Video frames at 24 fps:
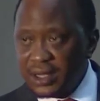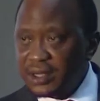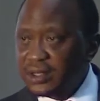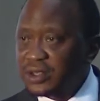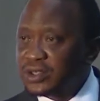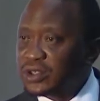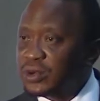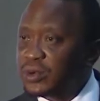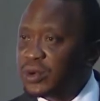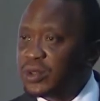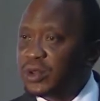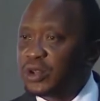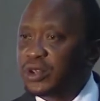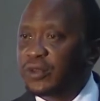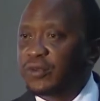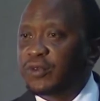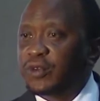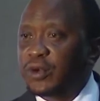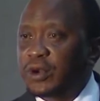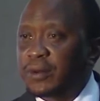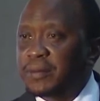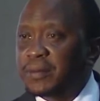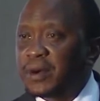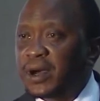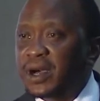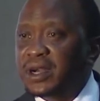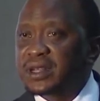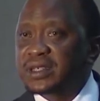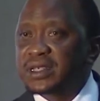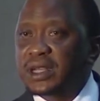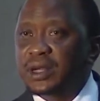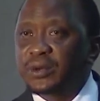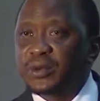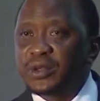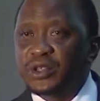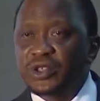So with those few
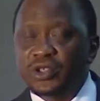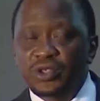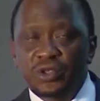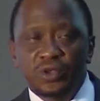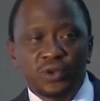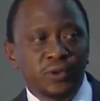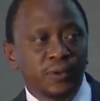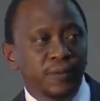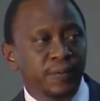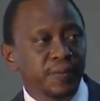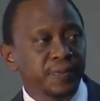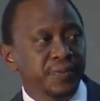remarks, I wish you